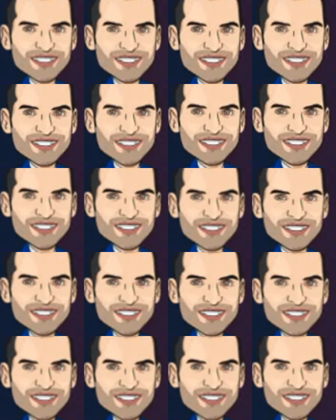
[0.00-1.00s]

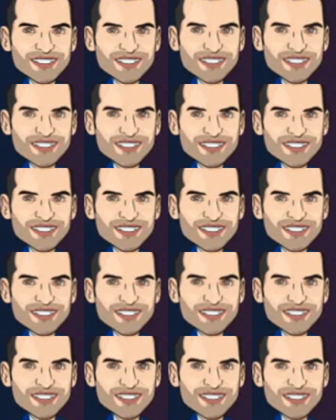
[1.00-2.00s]

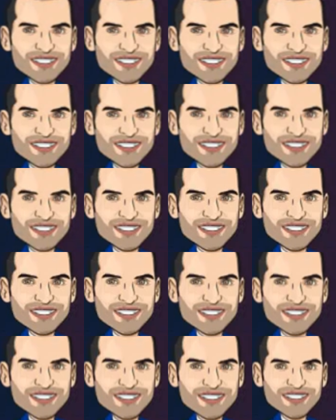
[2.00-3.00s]

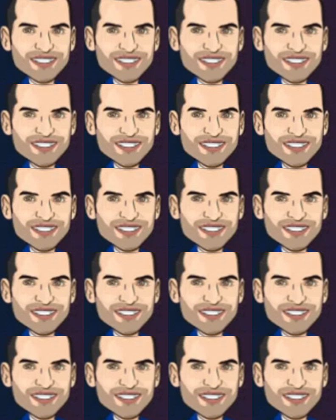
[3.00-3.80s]
(silent)